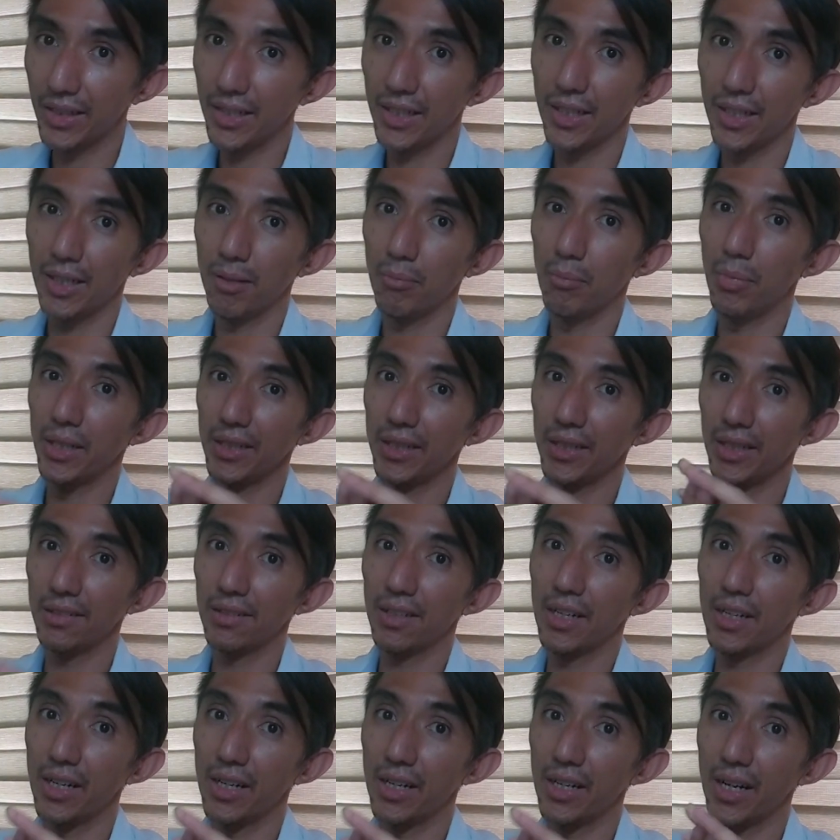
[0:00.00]
But it's
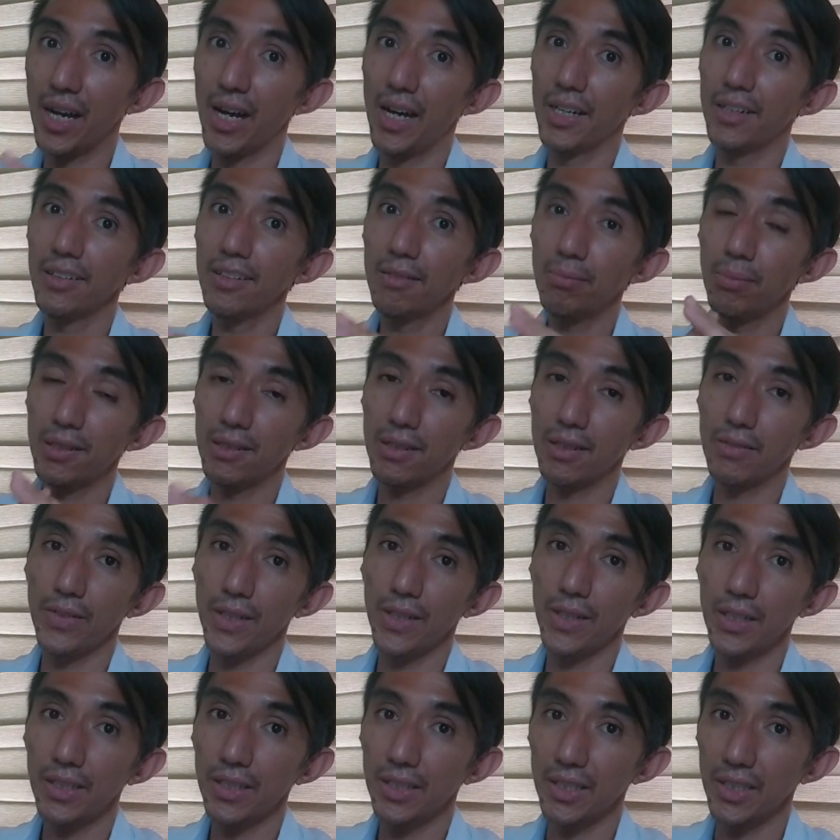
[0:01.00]
a
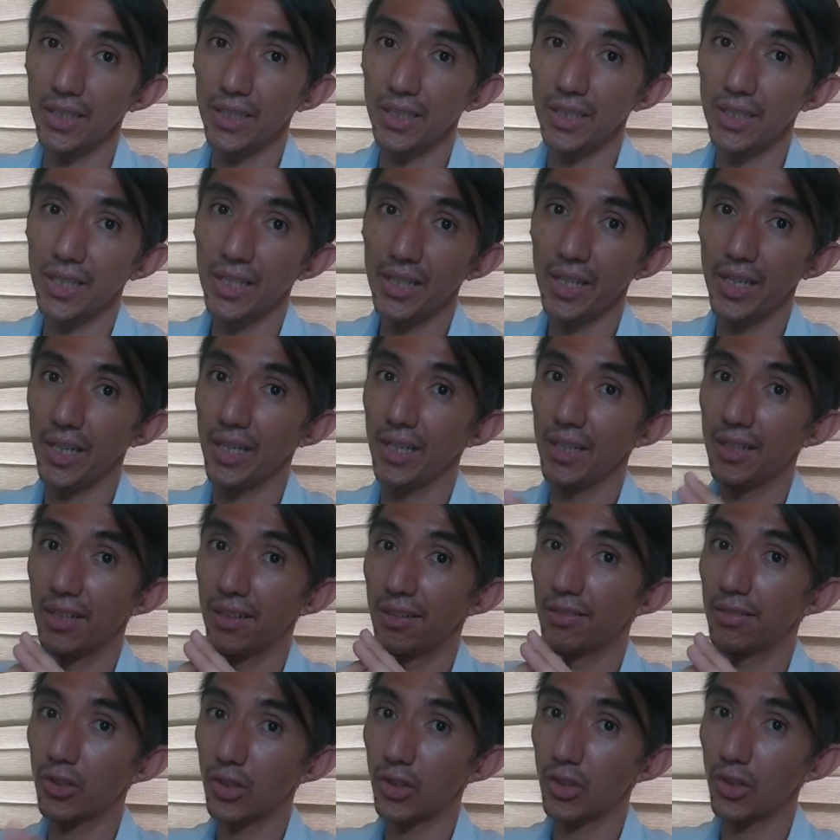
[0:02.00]
non-specific DNA
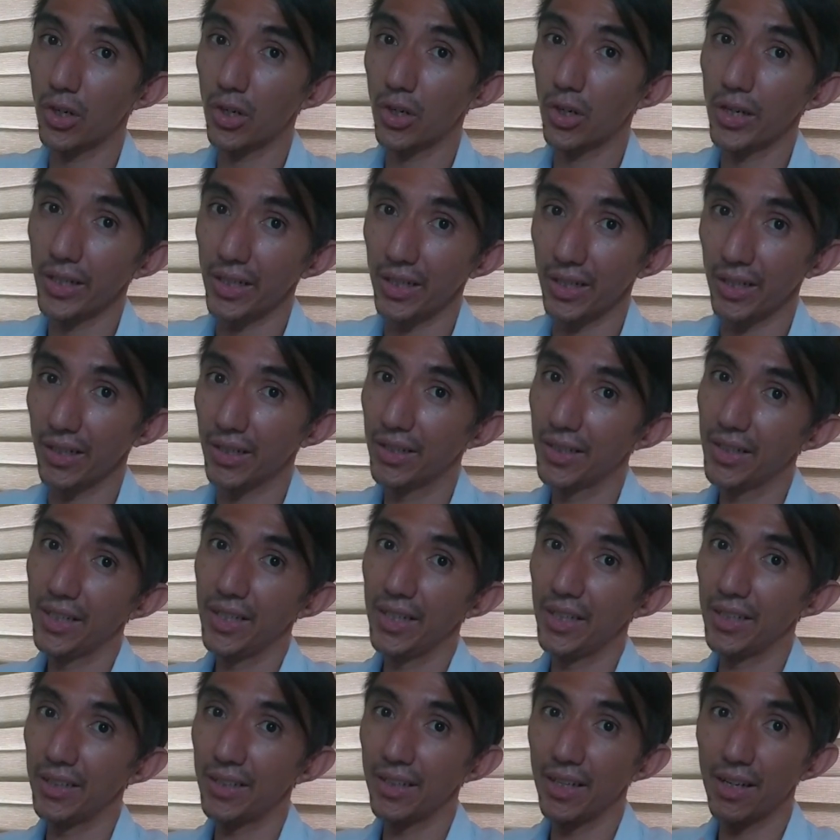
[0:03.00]
destroyer.
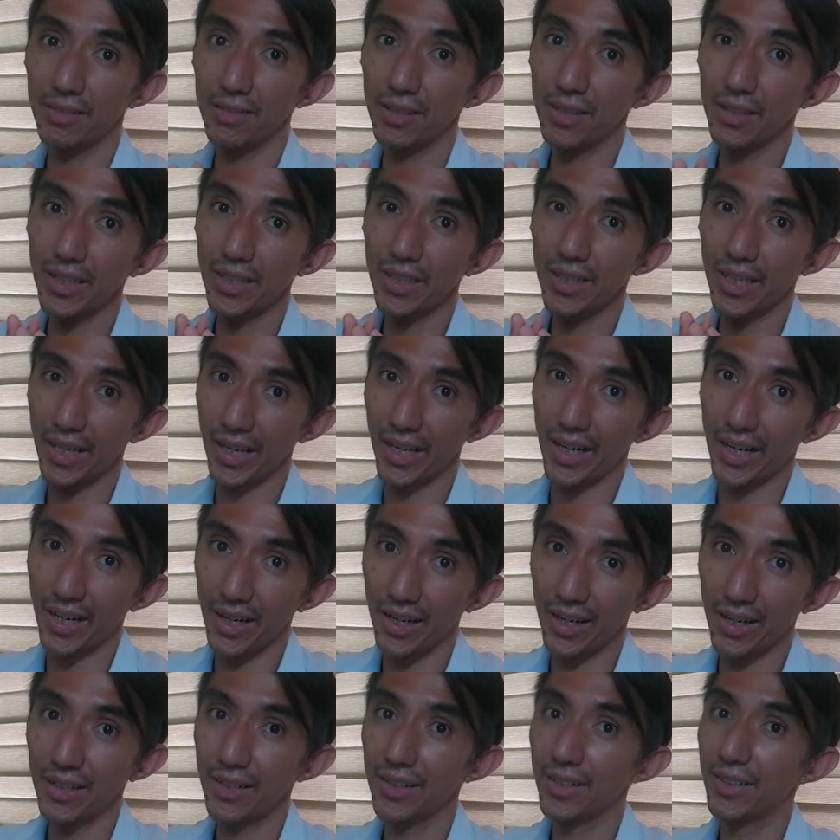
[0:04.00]
It doesn't
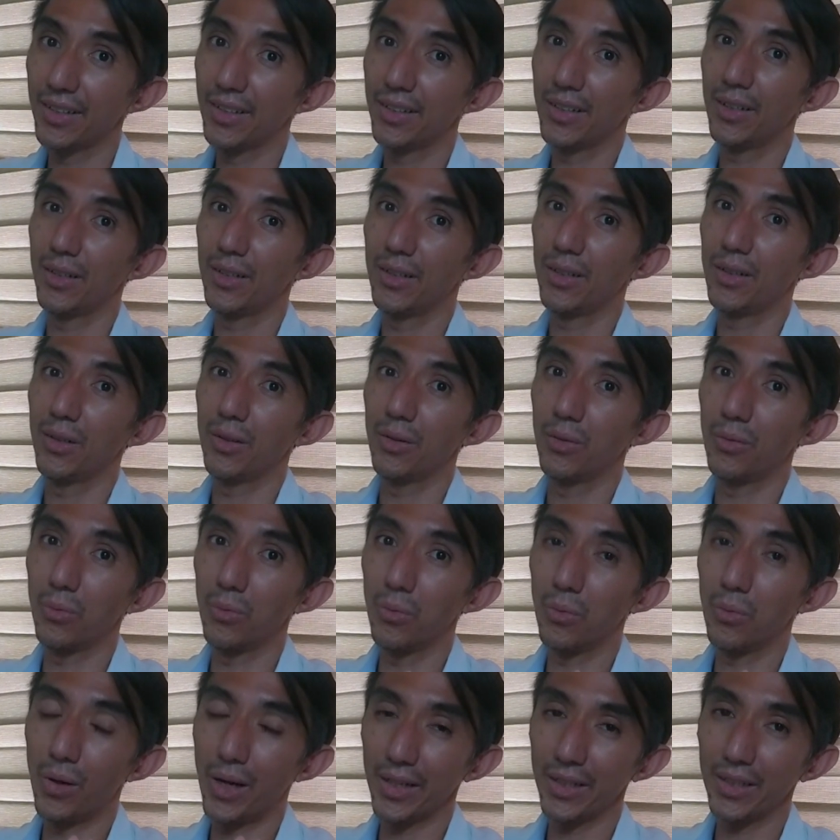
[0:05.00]
care
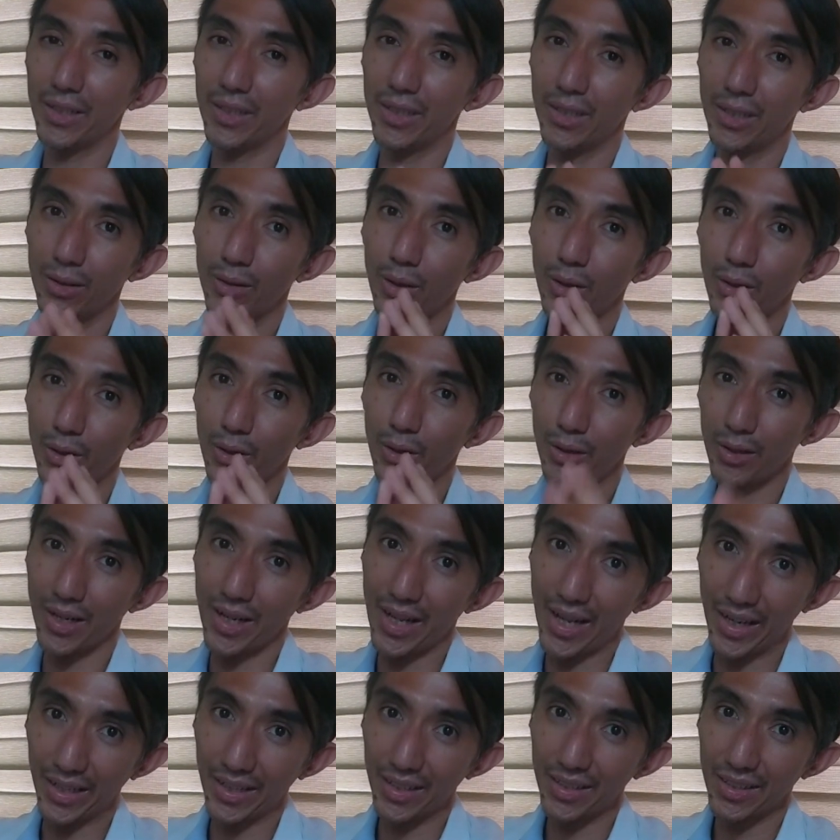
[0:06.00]
what you look
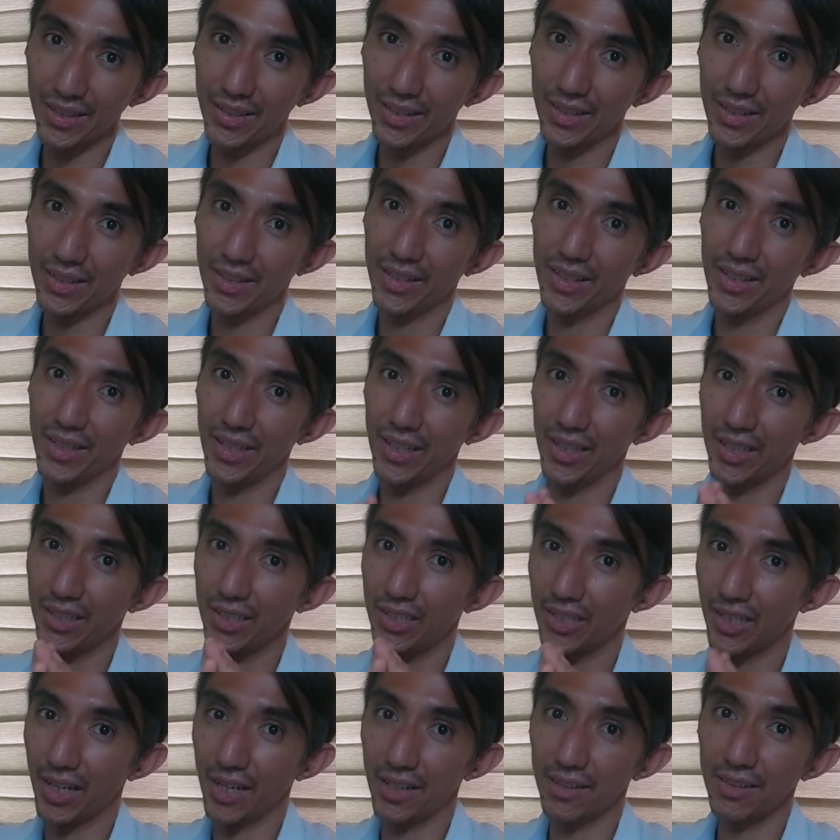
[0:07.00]
like. It
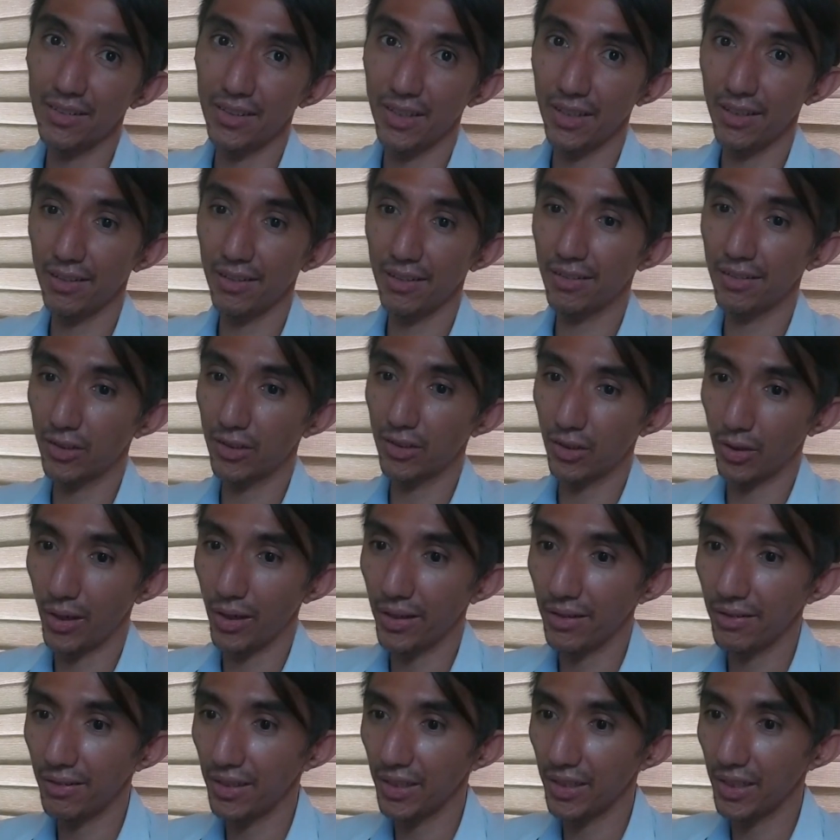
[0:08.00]
just
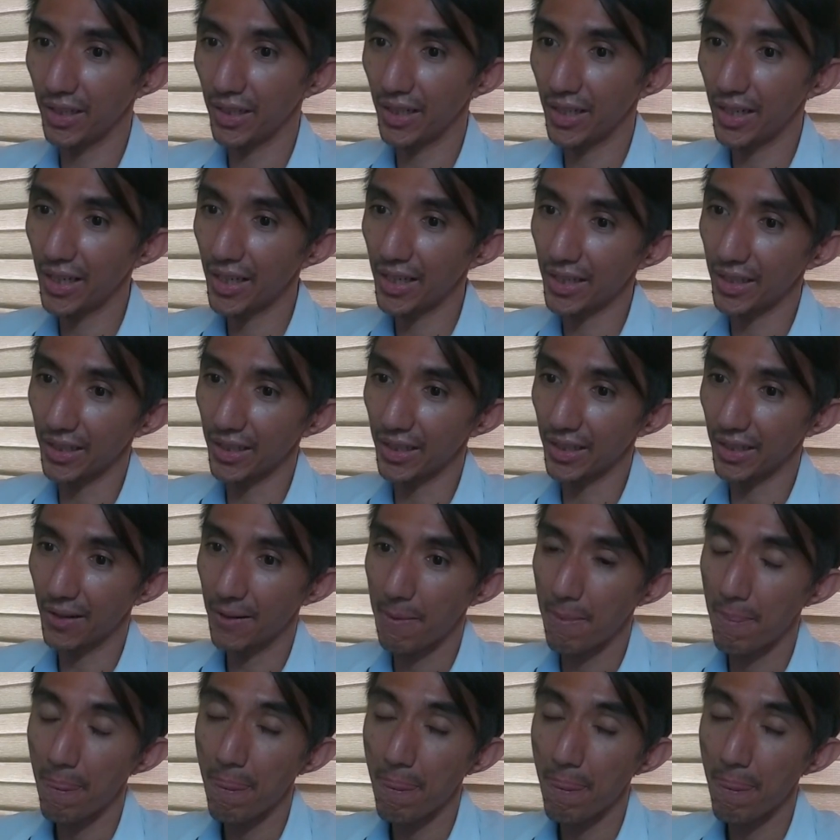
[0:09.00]
destroys DNA.
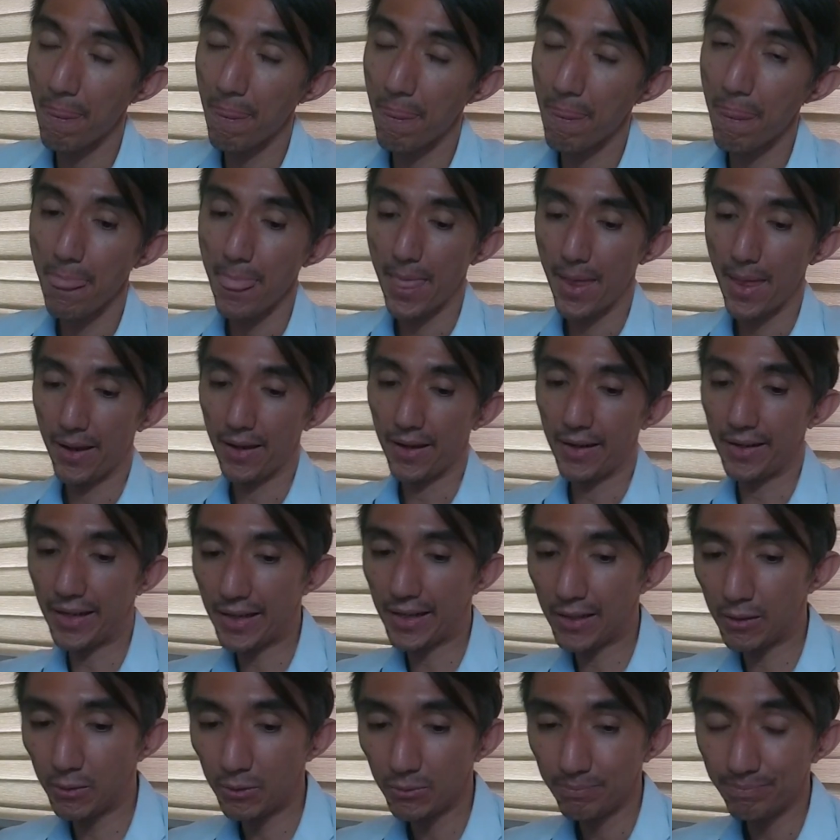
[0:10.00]

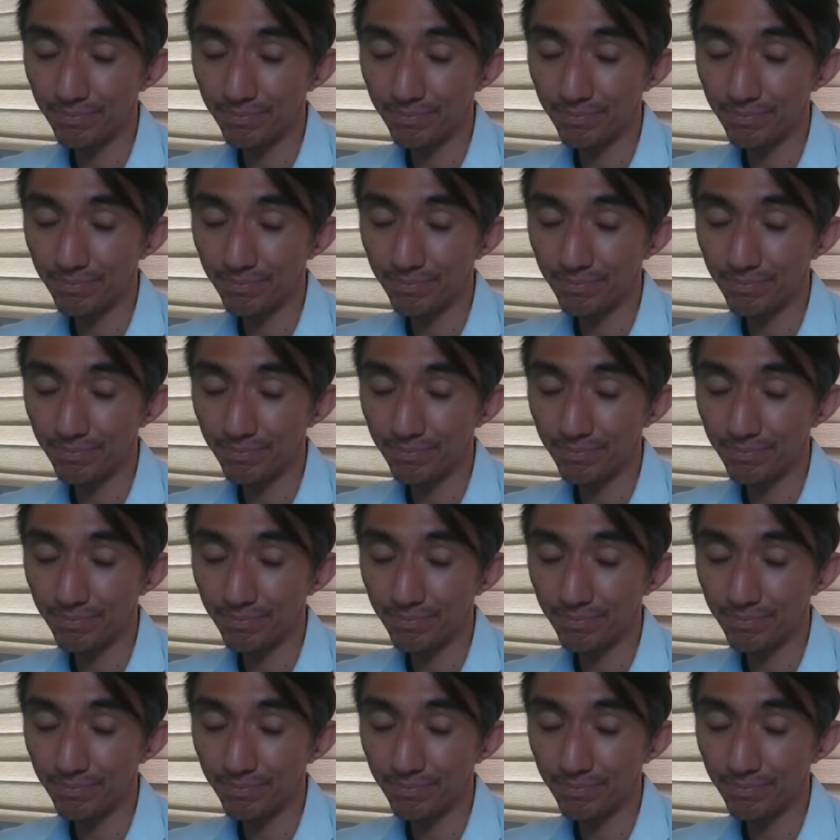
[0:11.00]
Now,